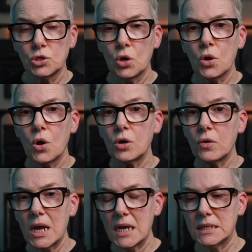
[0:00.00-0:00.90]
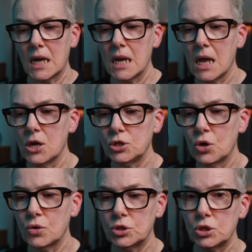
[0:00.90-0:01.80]
Don't go crazy.
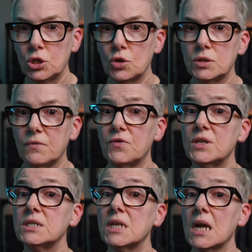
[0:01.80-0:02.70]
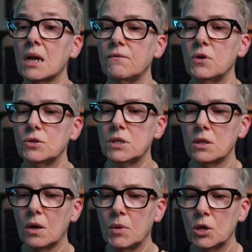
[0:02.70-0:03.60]
Don't just use them for the sake of using
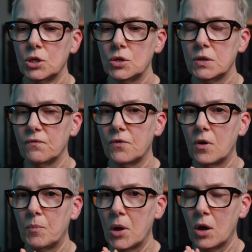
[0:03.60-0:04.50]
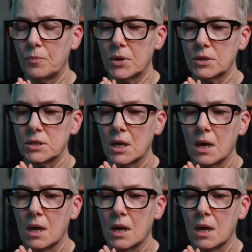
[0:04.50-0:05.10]
them. Use them for a purpose.